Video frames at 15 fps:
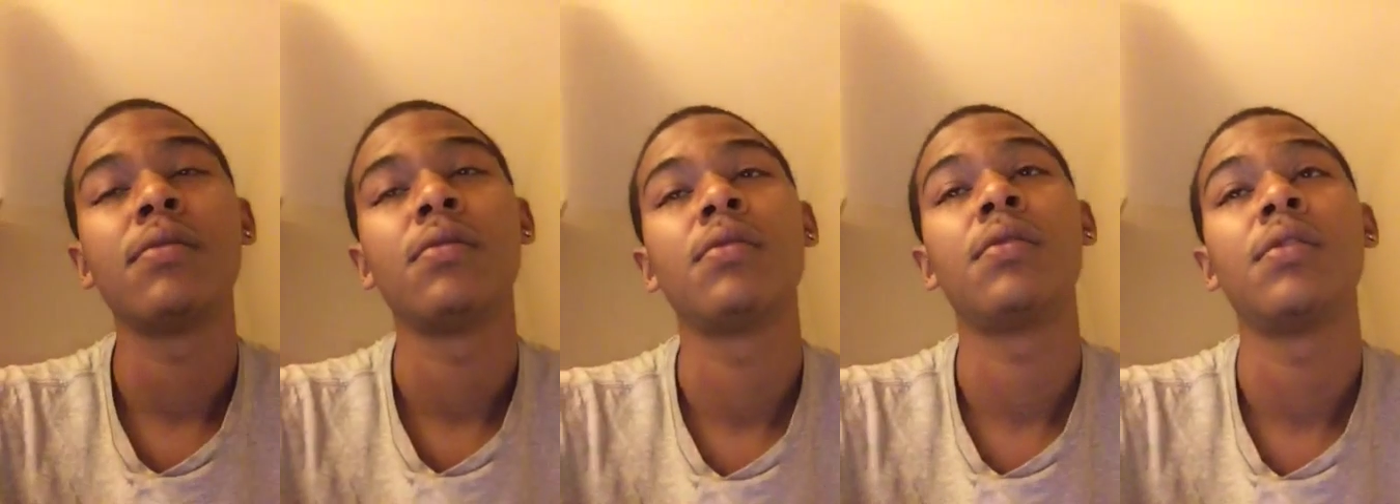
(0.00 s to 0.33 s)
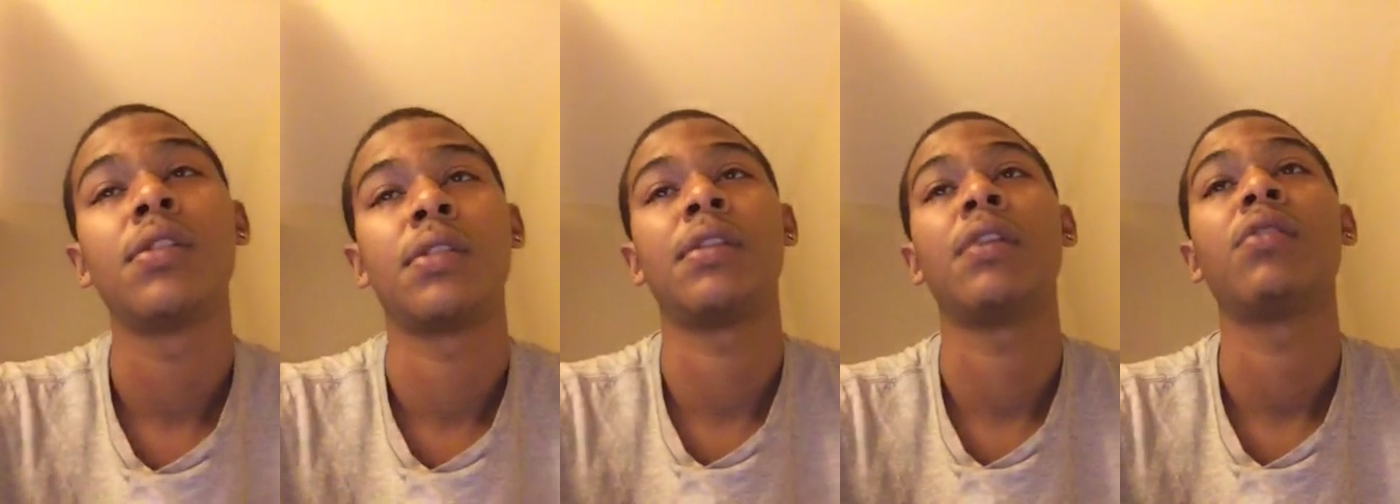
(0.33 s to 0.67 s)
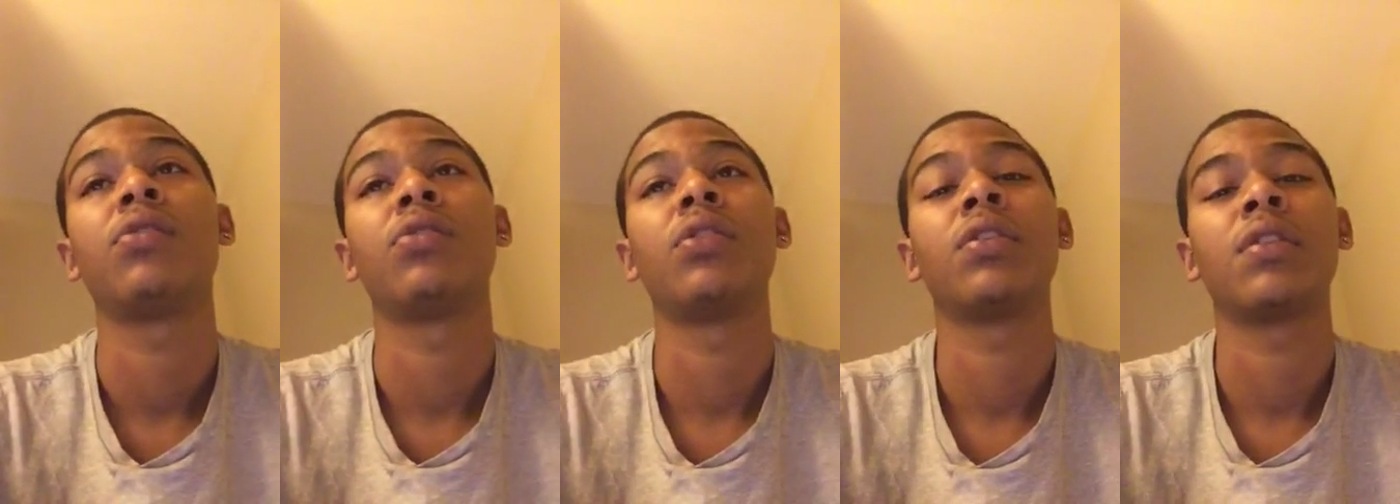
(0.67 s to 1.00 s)
still
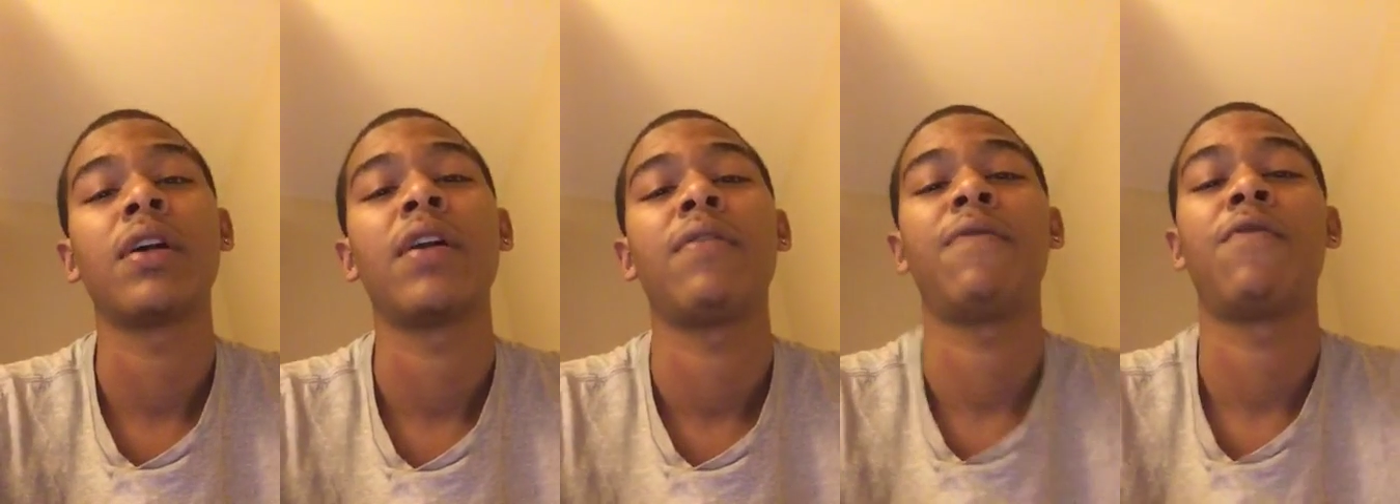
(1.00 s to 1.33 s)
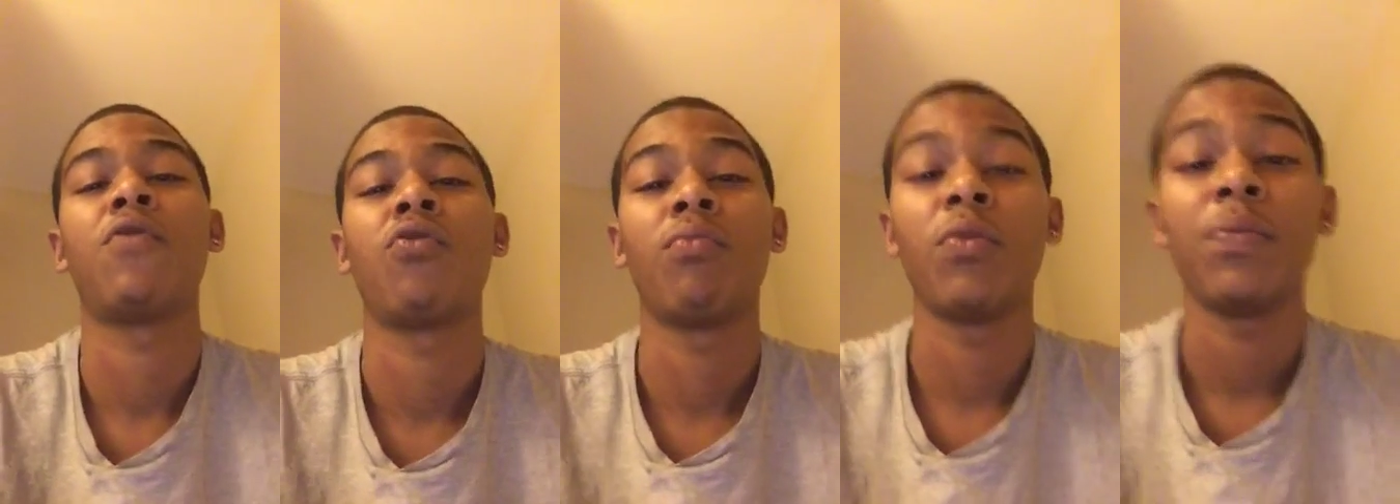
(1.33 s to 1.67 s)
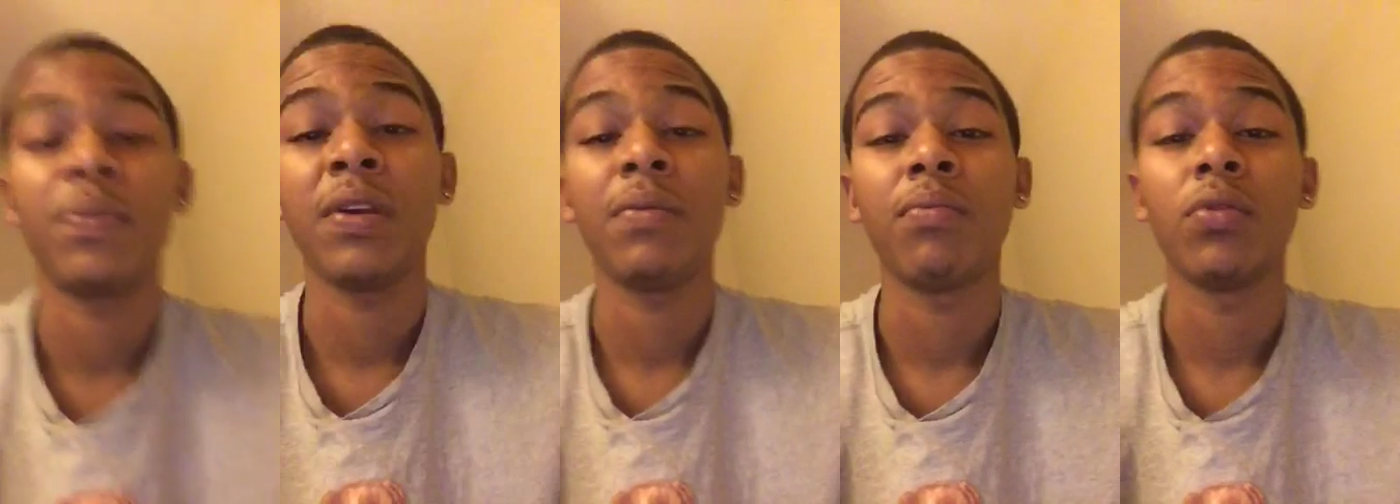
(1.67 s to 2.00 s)
look like former
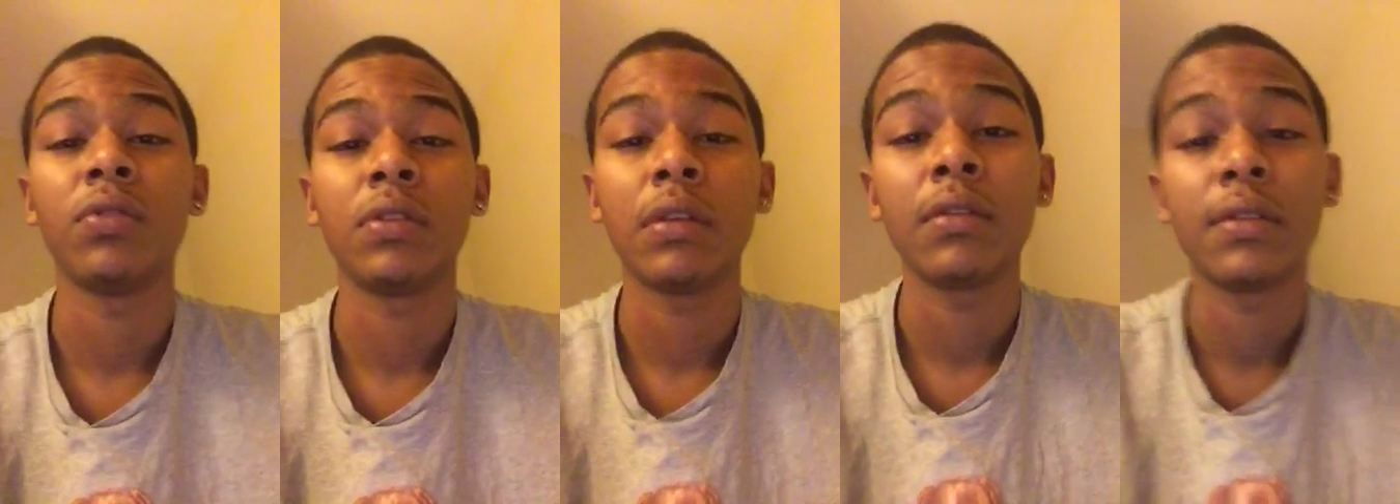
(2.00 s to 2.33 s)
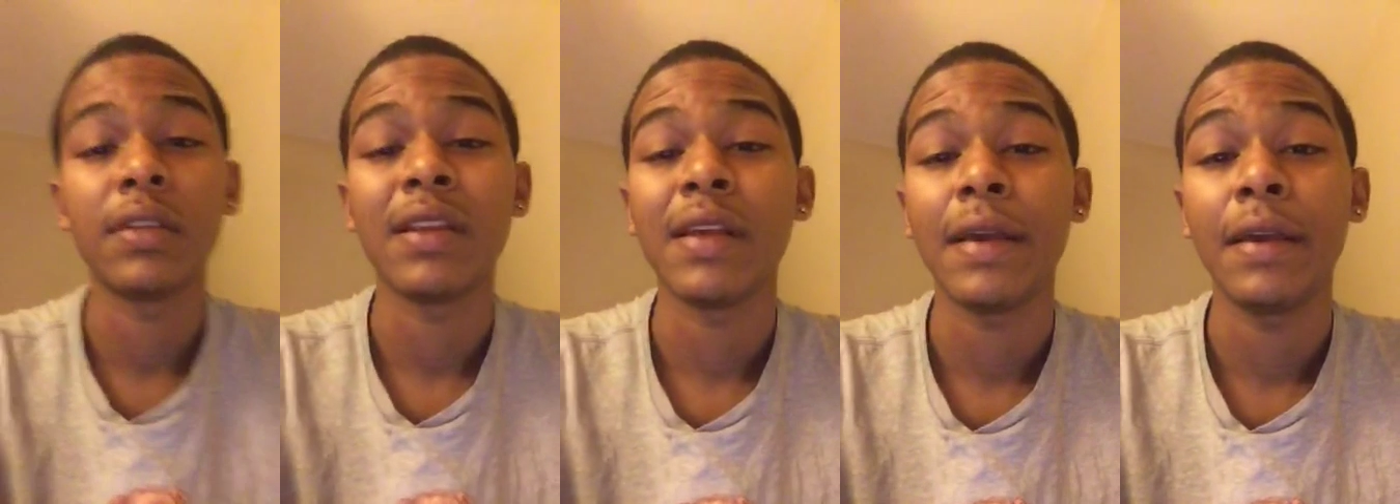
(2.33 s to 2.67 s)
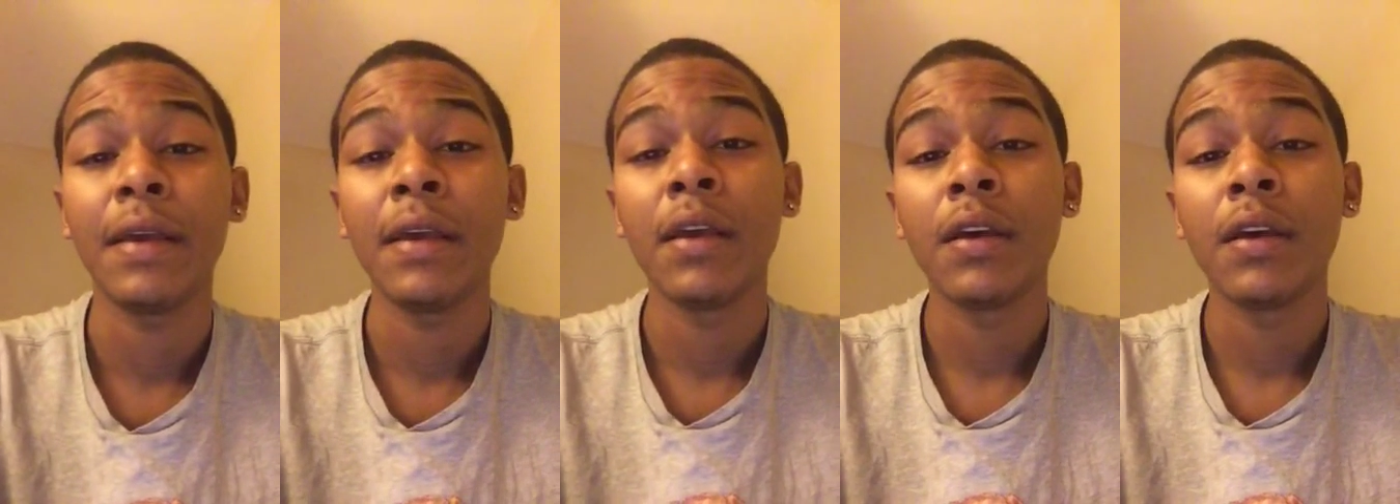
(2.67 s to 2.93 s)
people till today.